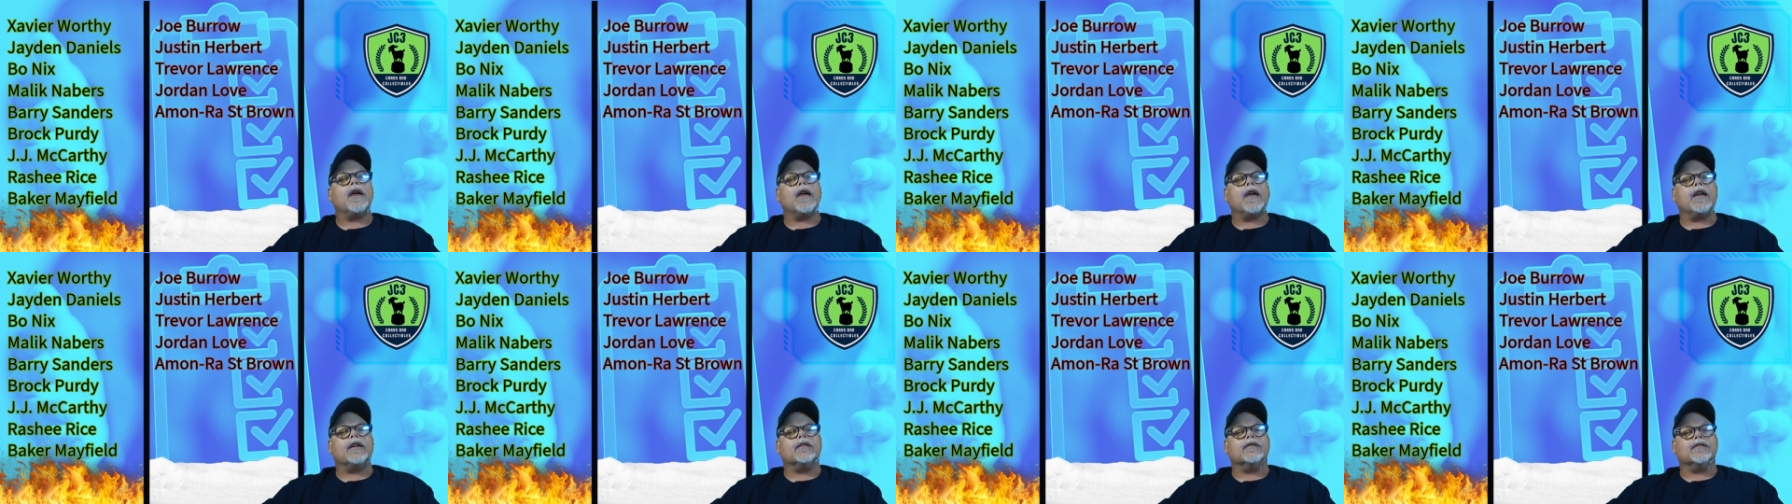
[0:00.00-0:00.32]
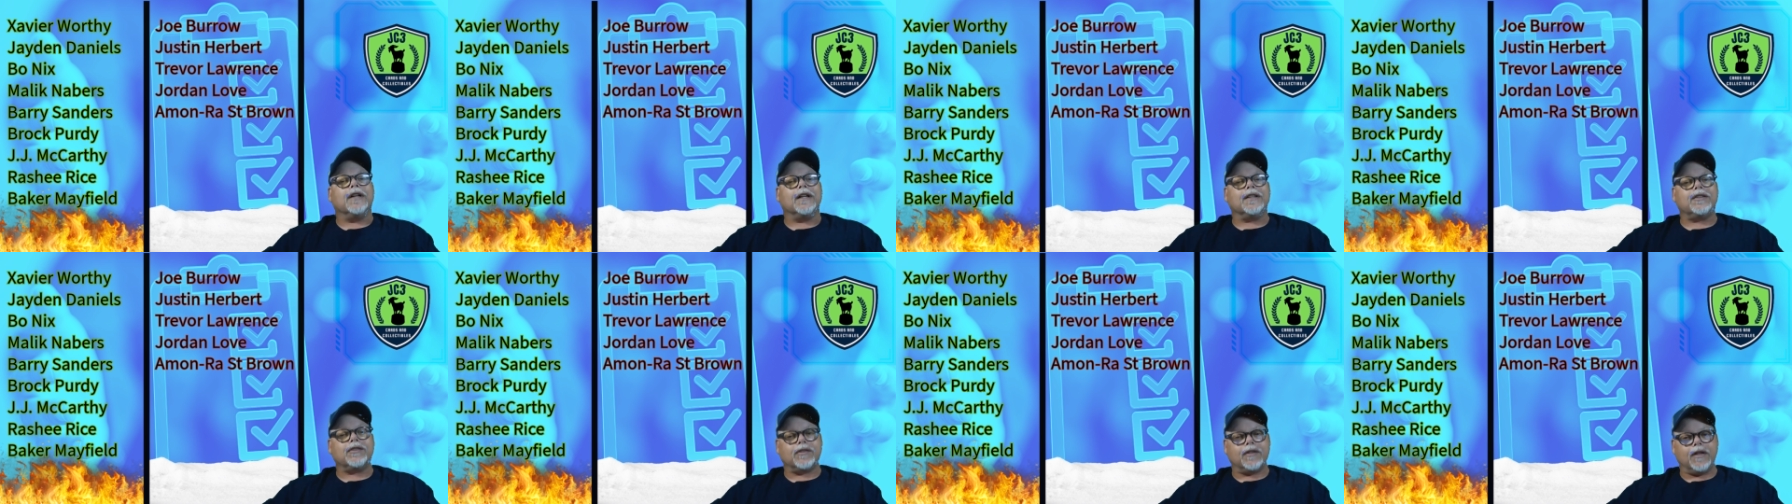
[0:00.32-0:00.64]
And
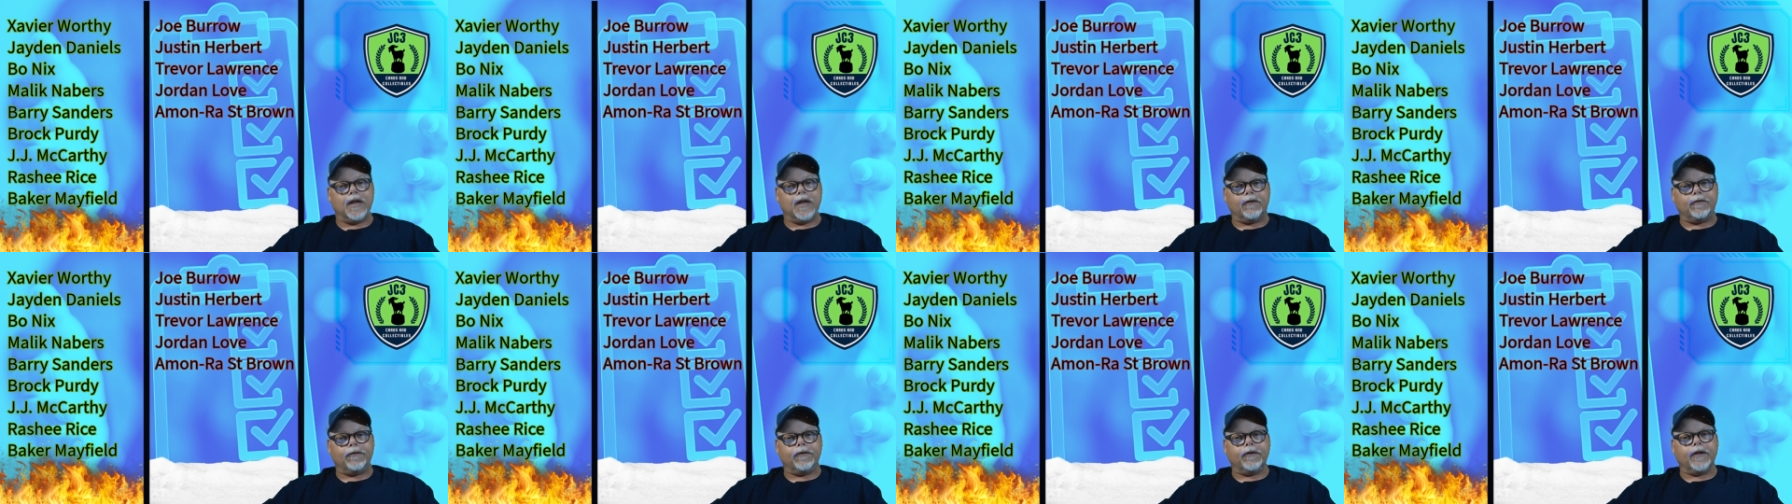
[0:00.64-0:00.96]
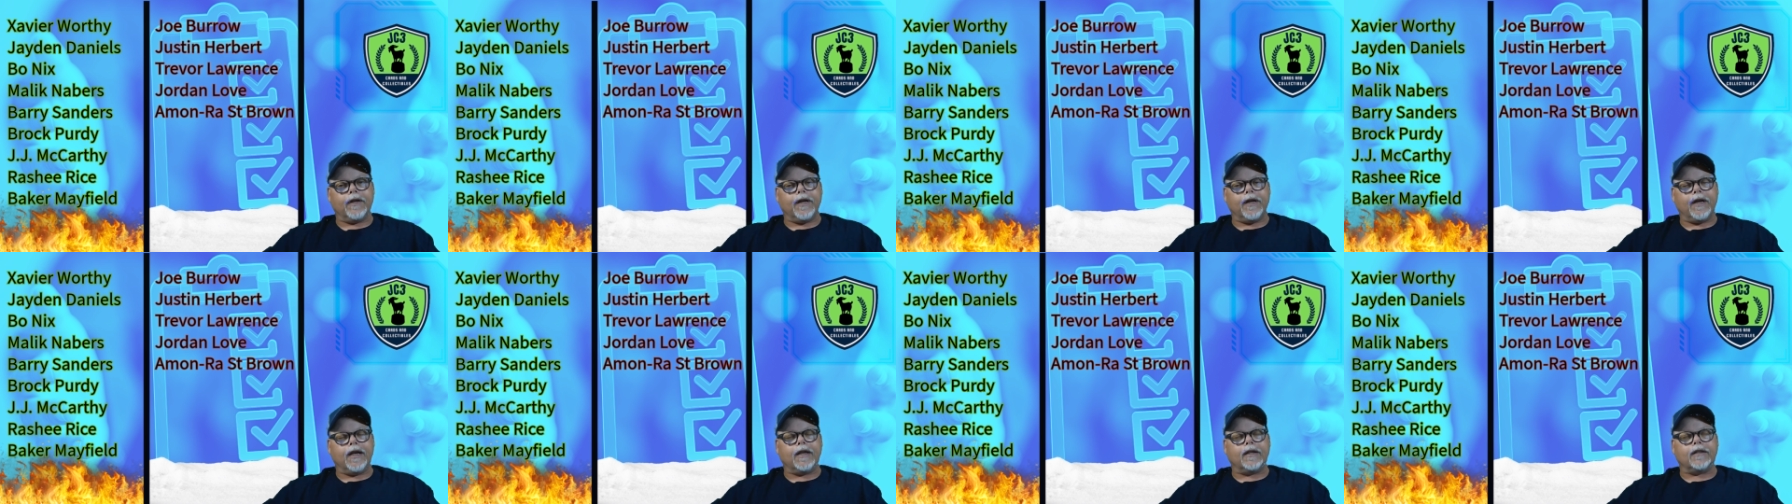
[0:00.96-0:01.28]
let's not
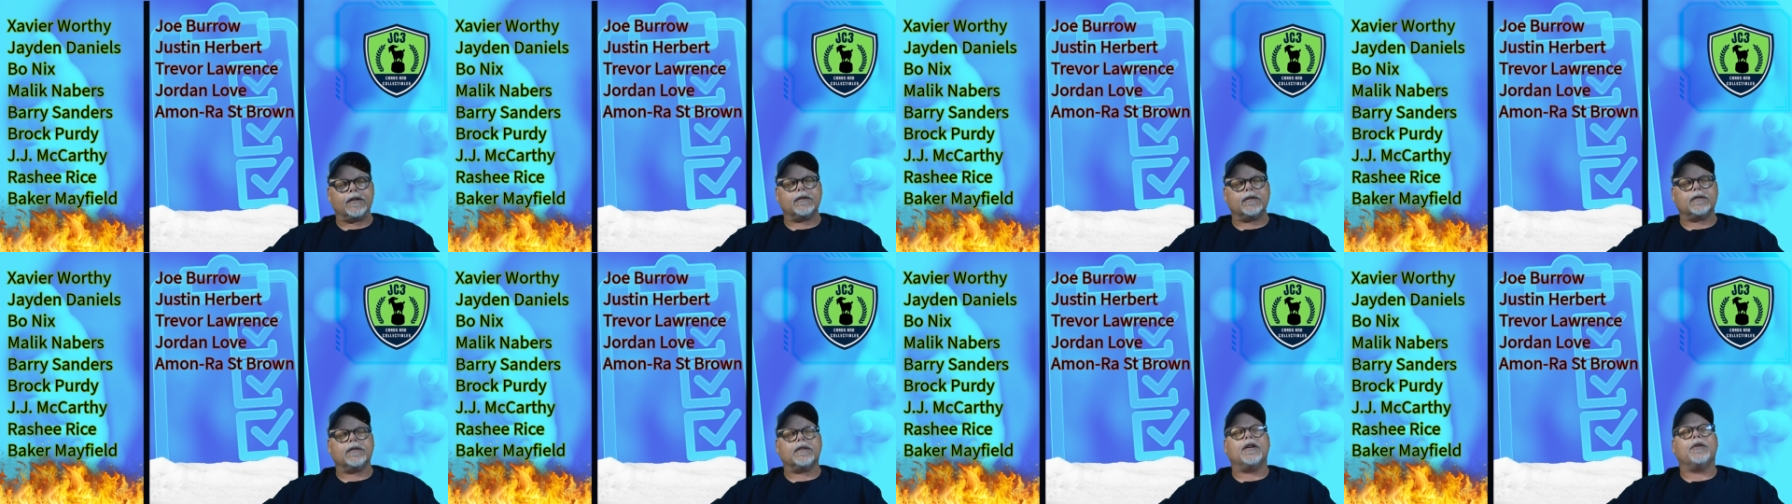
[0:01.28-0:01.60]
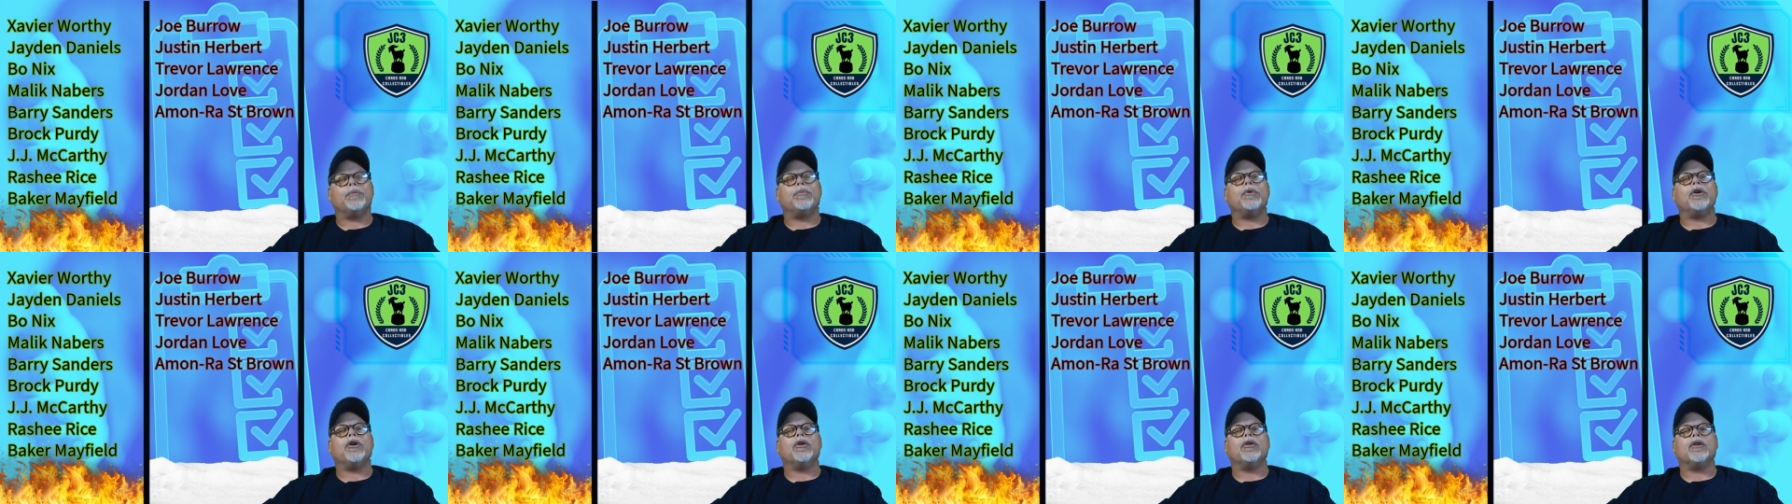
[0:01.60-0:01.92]
forget
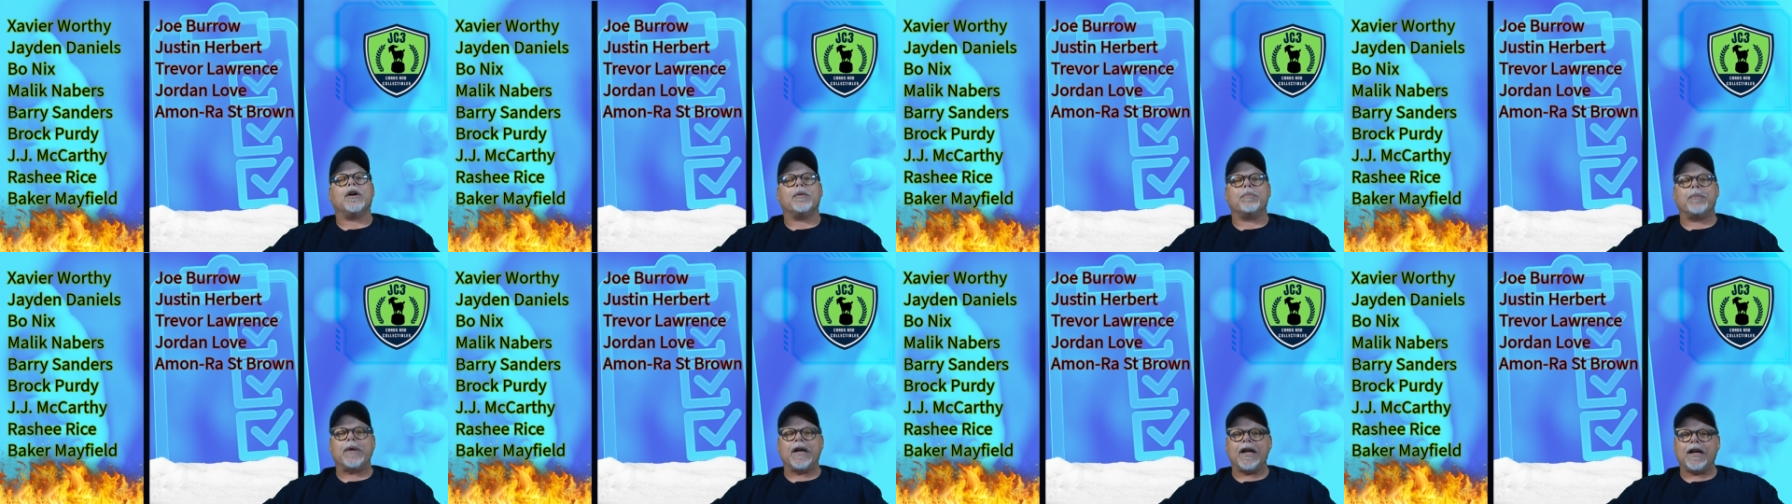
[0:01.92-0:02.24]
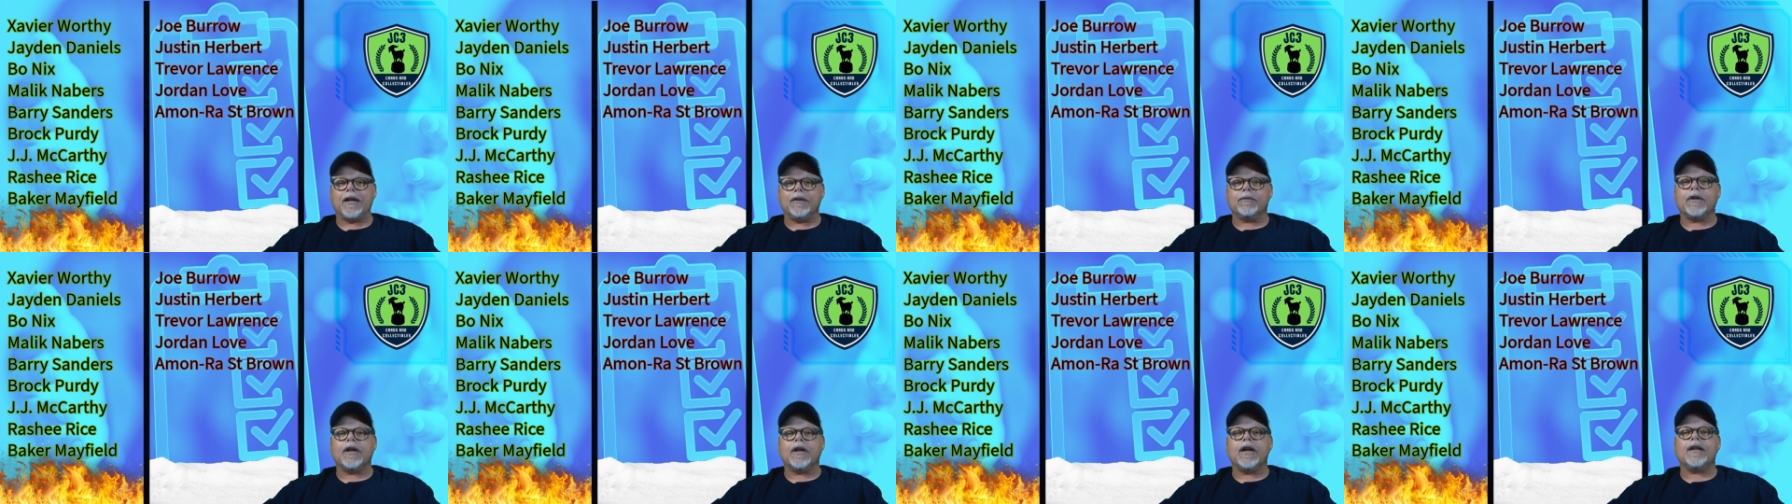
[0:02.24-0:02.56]
about
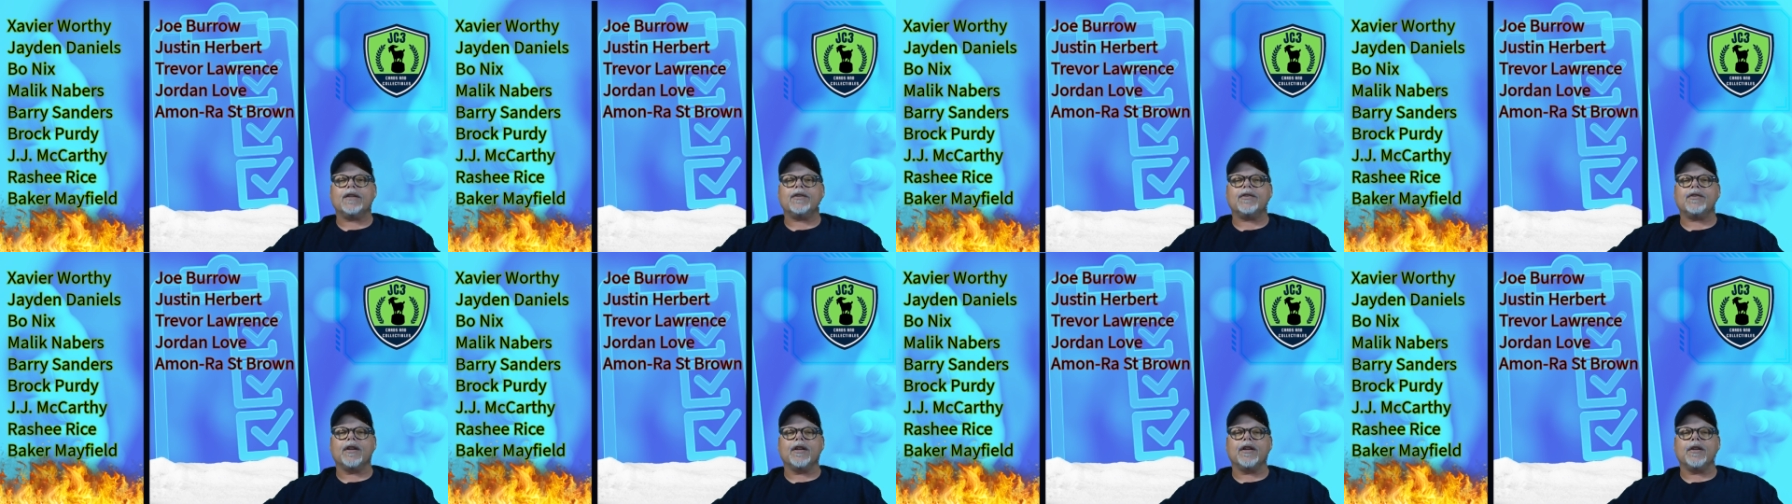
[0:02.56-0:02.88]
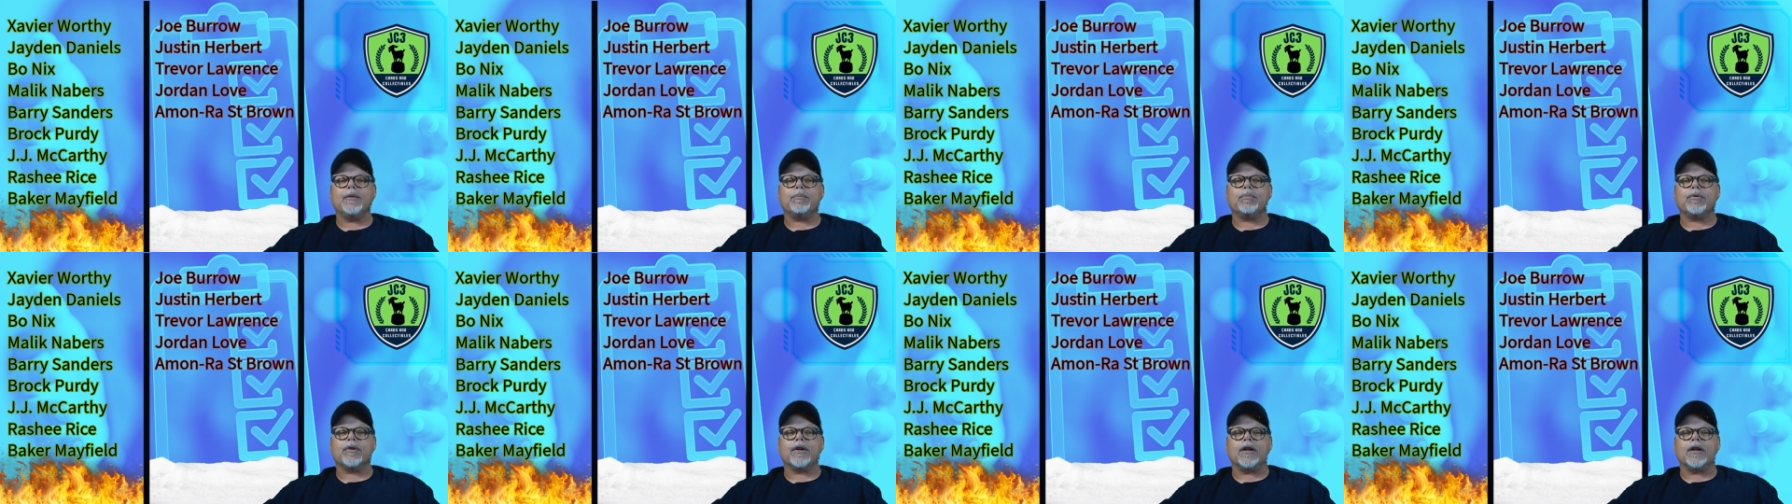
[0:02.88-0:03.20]
Amon-Ra
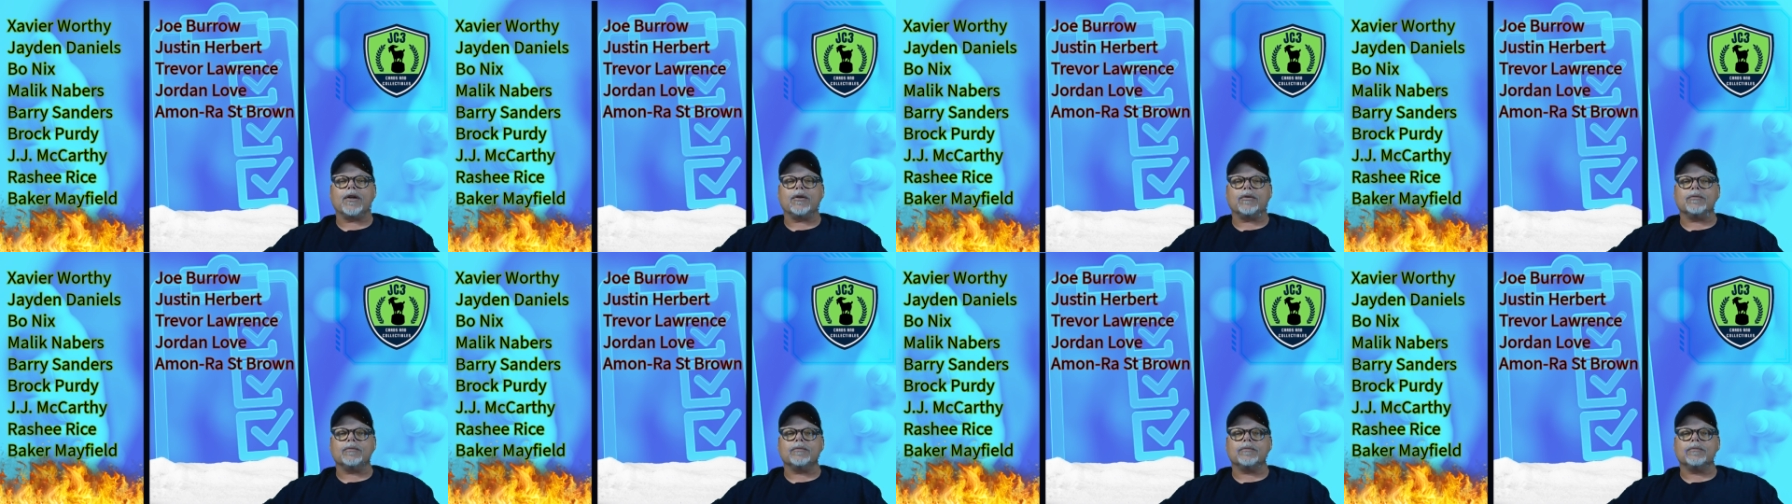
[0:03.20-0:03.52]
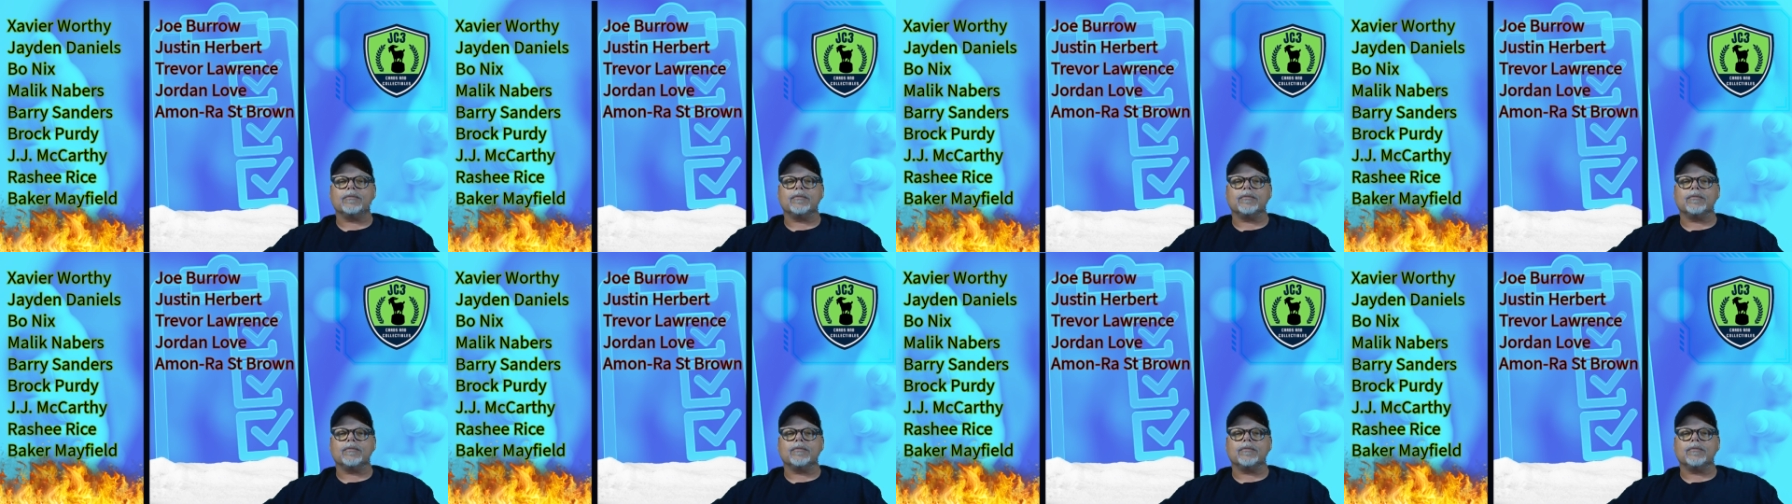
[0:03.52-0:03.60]
St. Brown.